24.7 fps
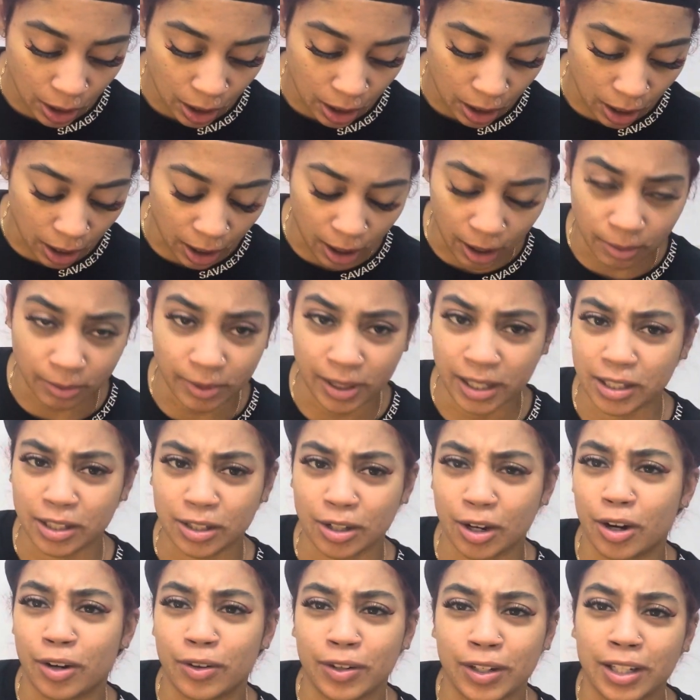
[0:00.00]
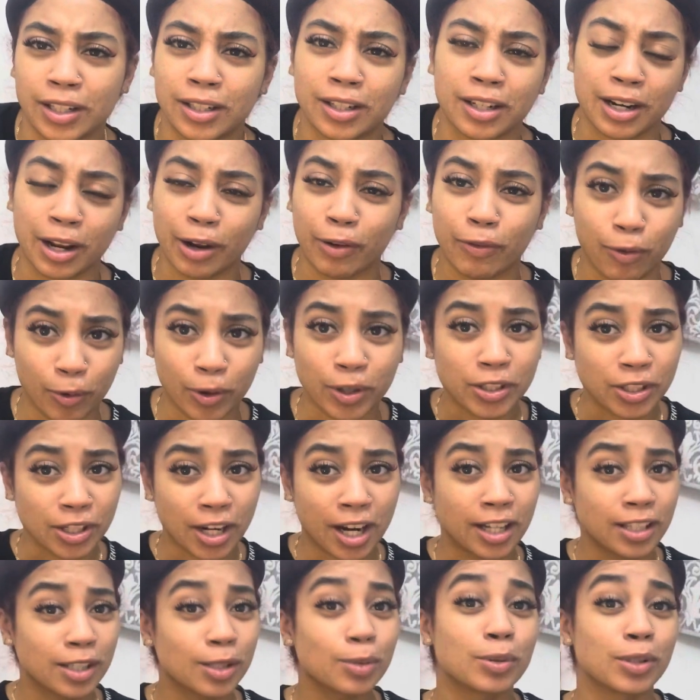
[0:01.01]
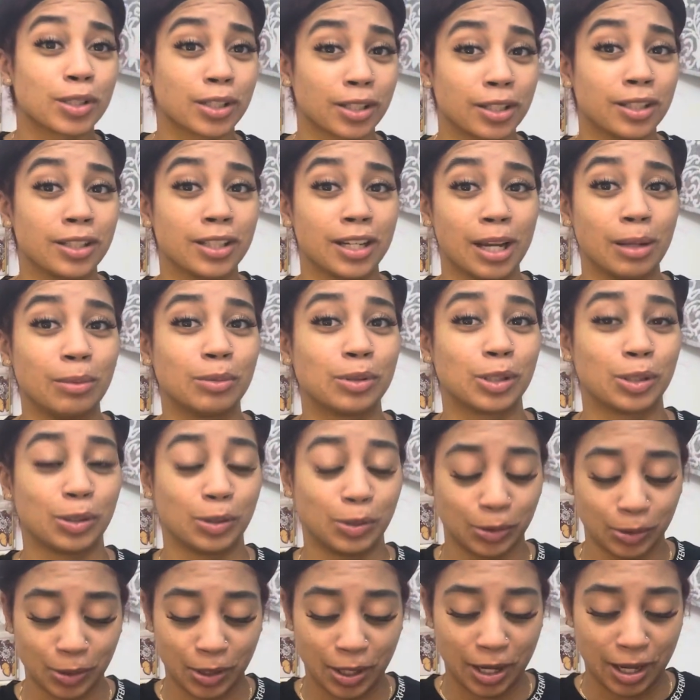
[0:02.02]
Connect four shots was a good game too.